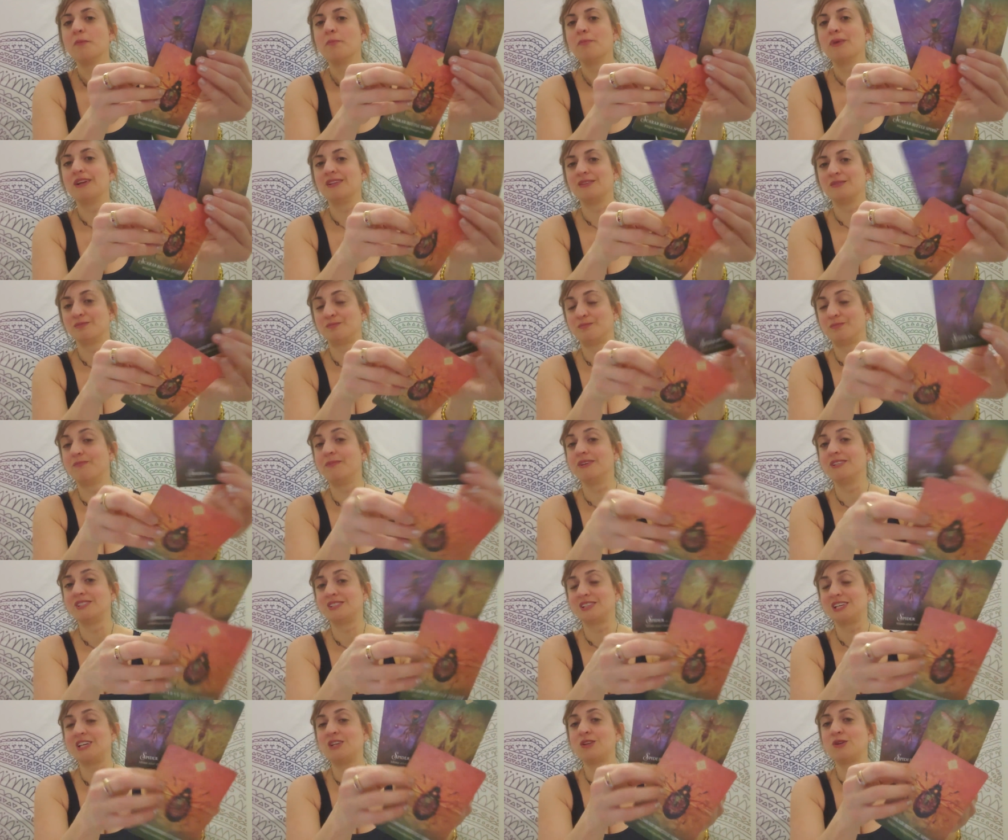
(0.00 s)
But
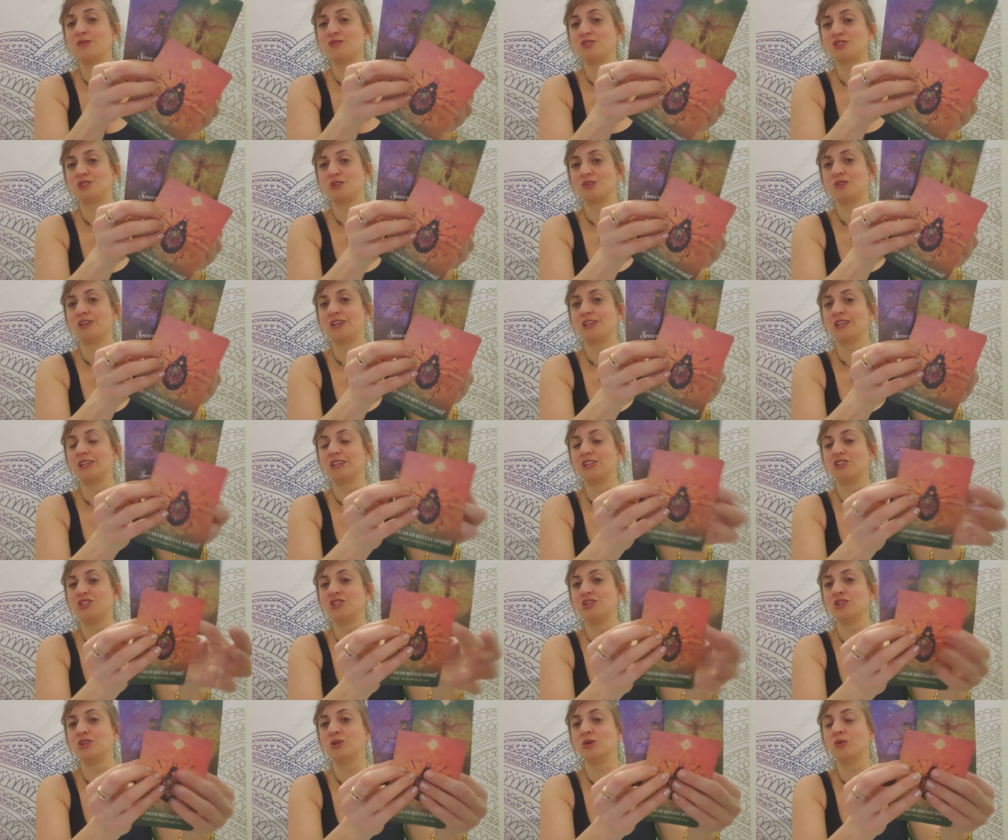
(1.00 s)
mosquitoes certainly
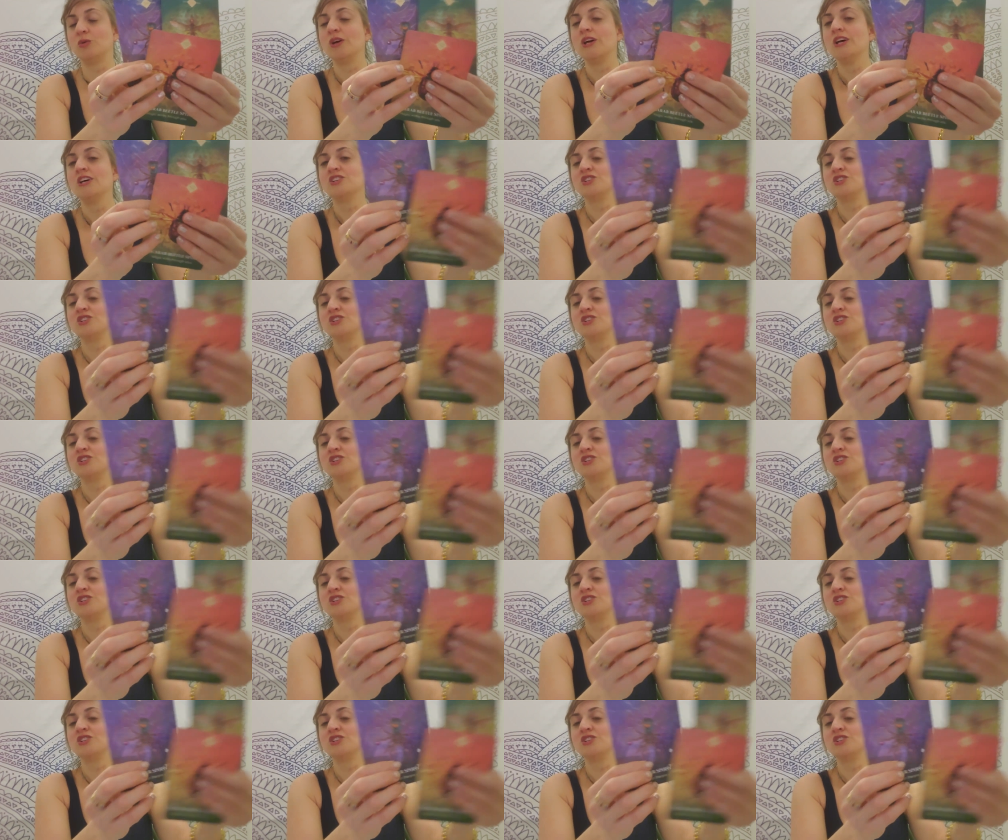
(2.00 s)
do.